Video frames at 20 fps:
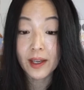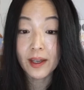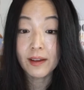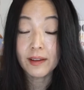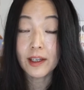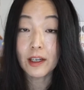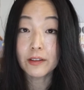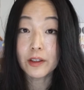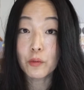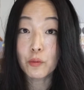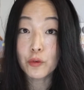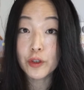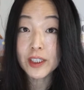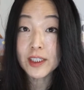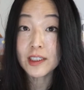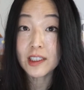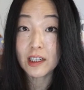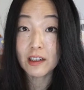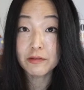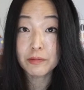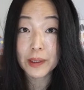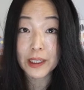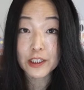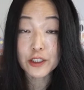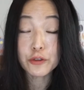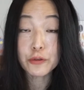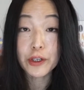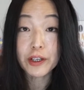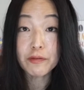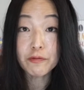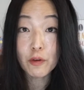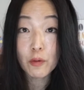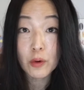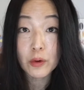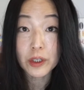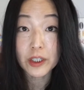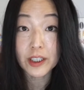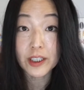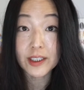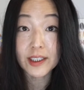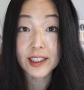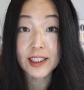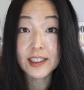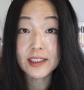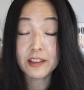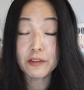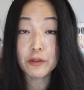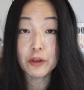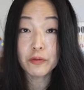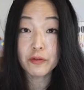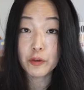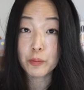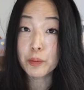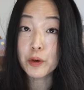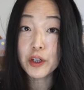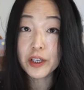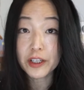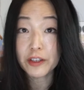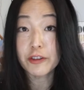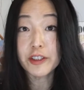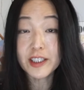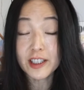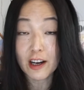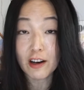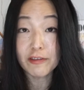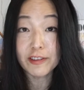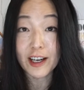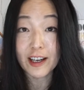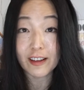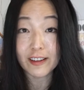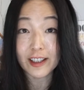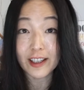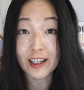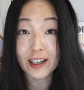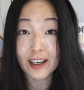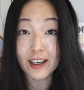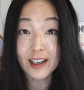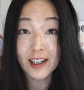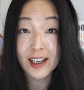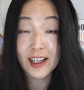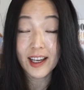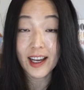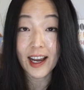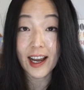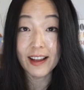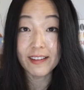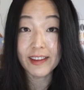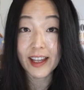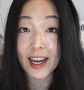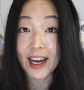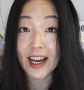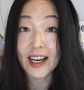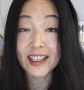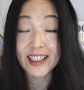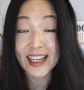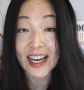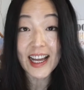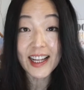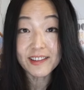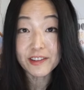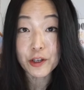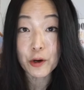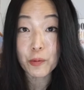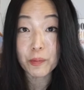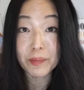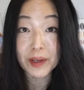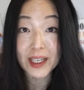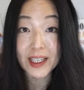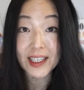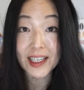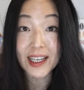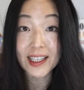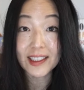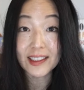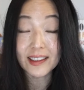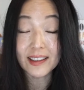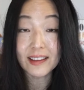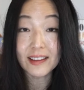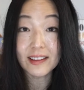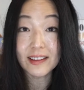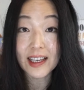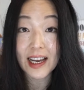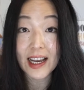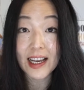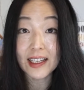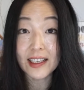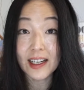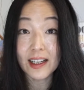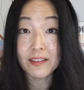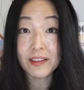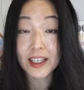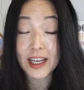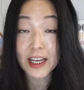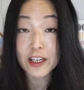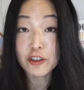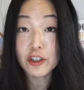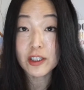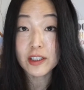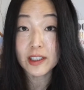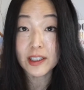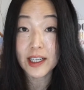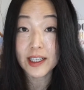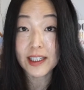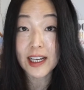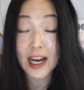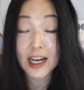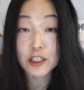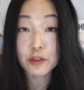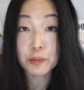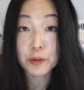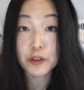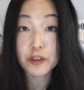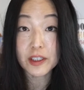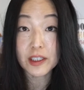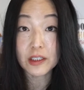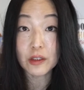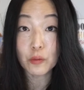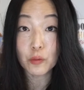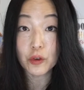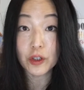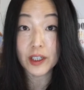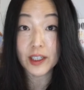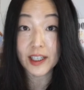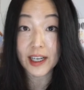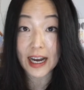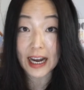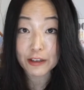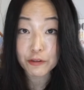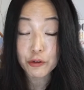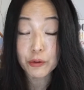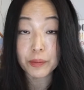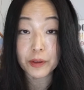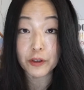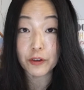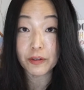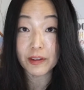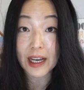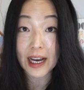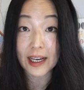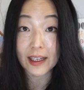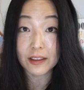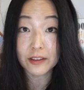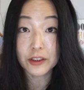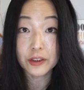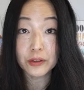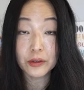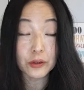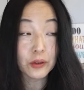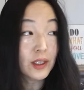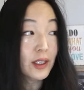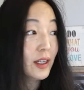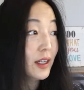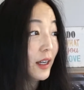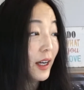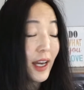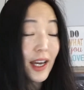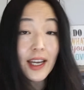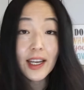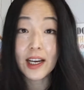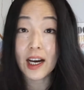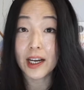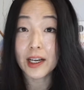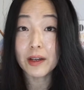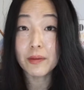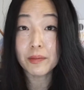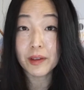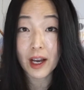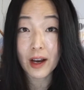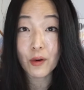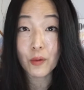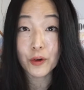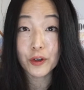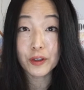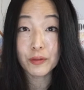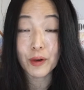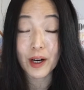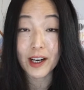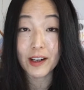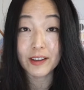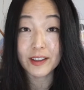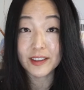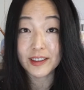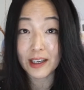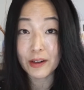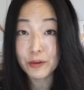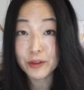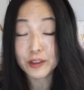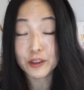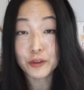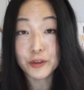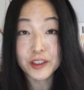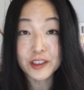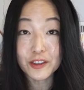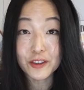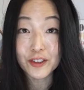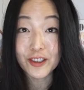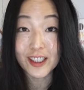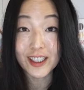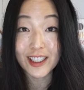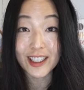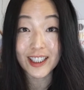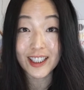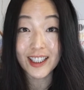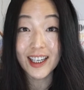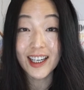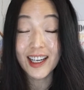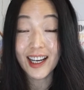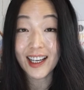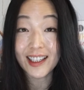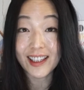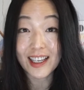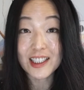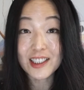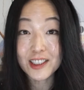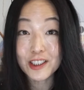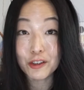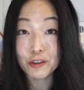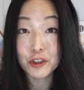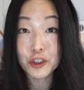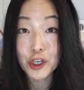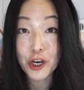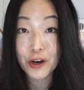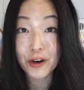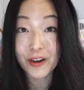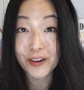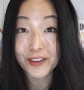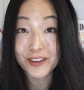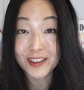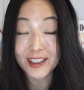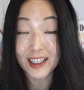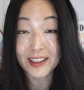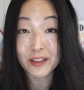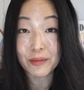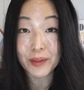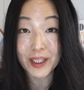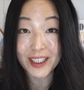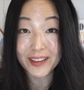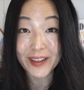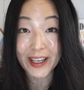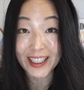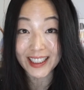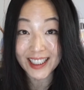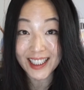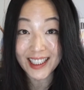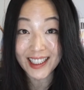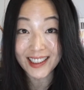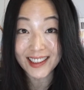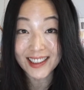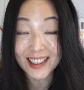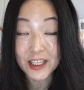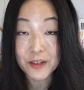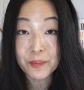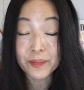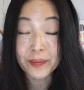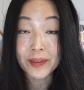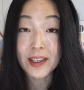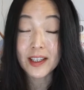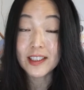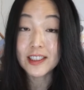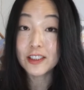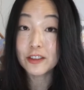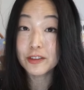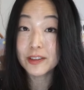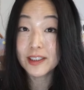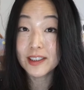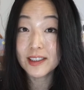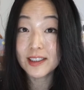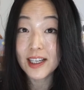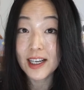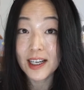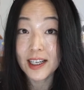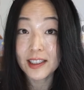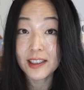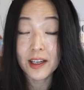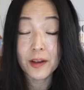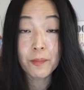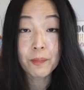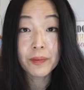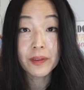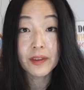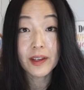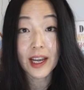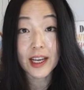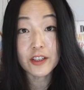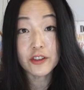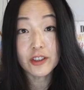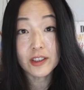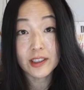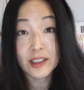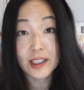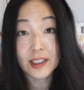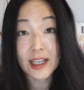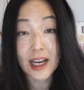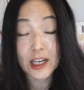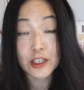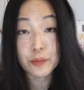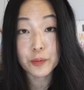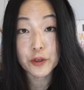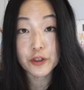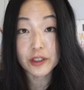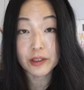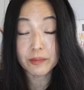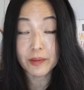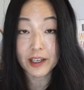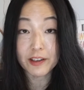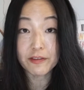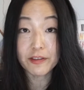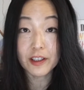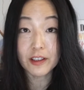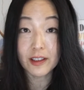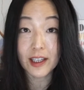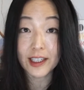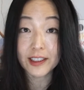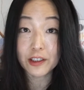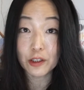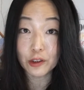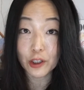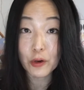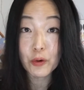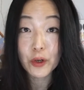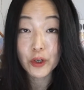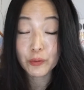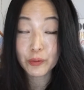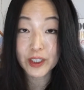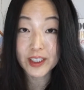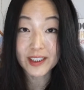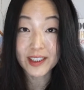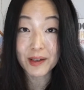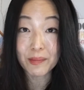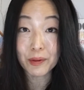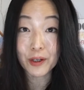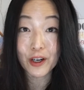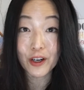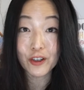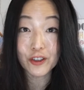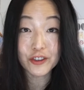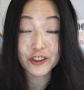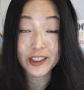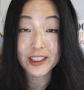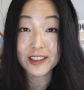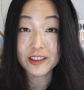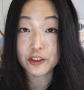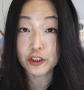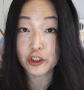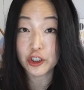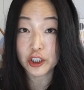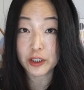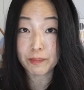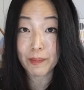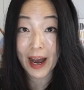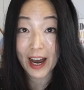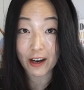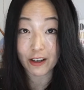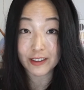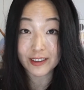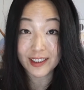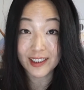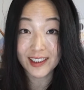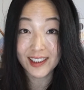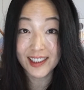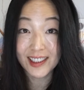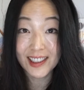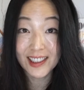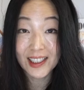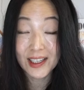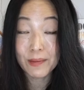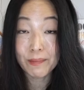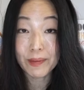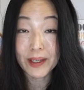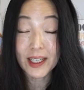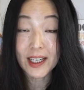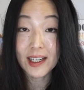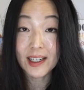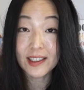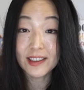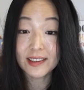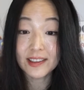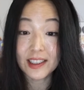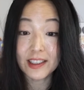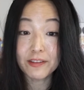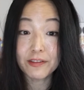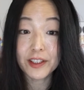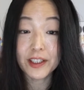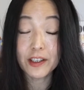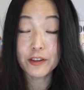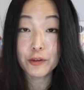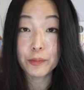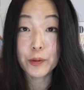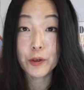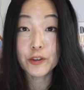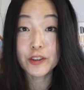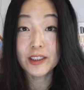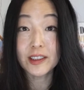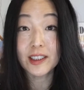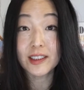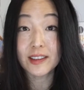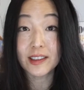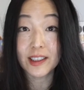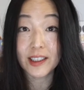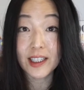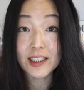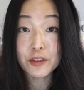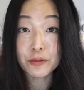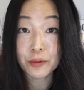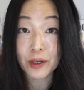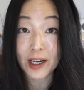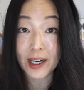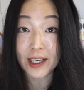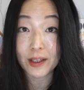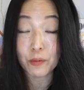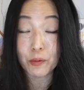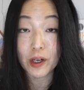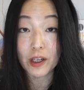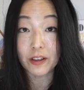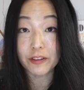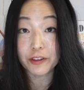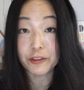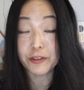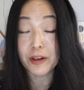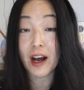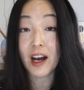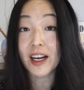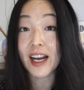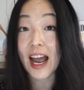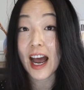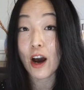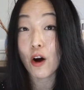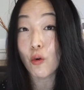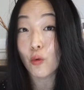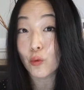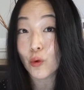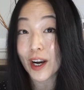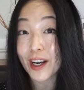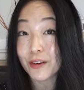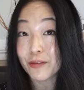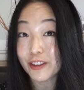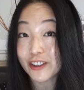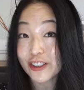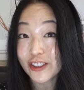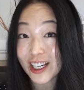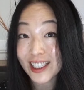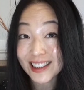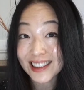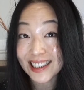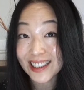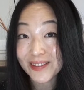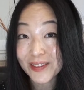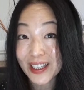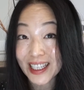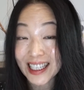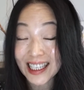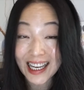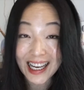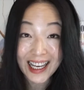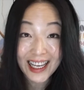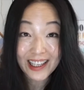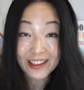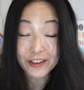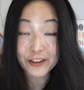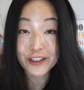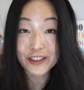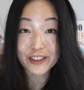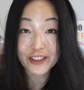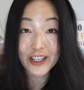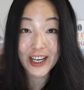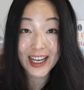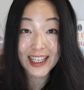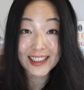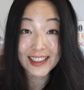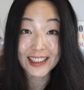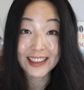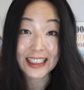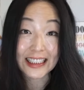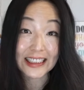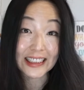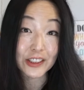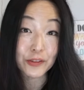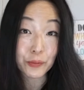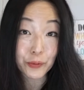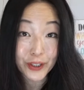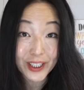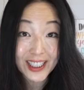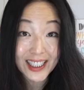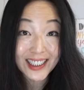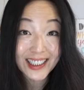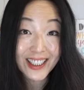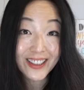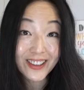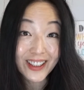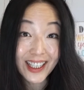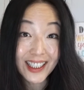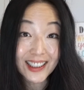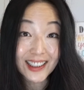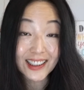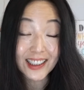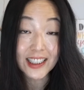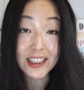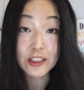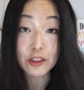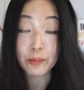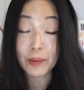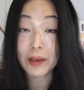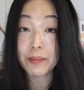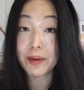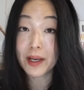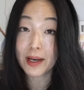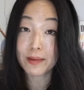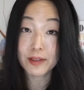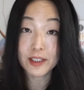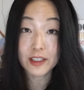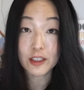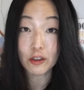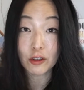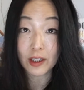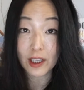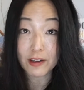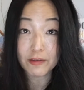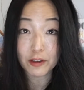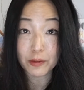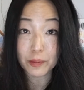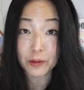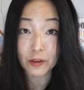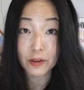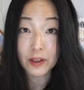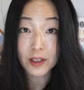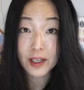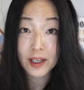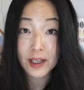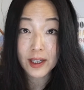Now, the risk of being straightforward is if you put yourself out there and they, again, don't meet it, then the anxiously attached person would attribute that to, hey, I am not worthwhile because I was crystal clear and they still chose not to meet my needs. So instead, the anxiously attached person might feel like the lower risk approach is to just pout. Because if the other person doesn't guess right, well, they're not outright rejecting me. There is a chance that they didn't read it correctly, so maybe I'm still lovable.